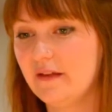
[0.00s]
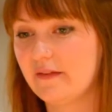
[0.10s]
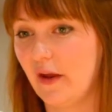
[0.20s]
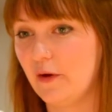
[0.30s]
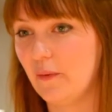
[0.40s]

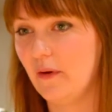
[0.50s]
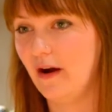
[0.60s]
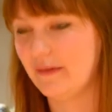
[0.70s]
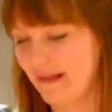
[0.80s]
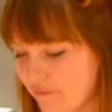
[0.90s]
So
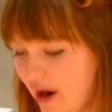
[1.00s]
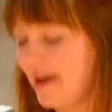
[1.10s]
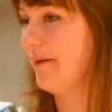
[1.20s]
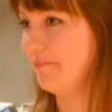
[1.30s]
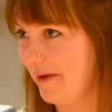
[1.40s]
I was like,
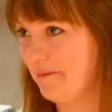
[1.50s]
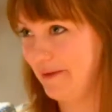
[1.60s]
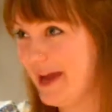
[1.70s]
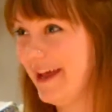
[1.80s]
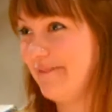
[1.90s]
right, I'm, I'm,
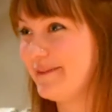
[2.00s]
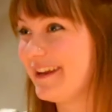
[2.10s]
I'm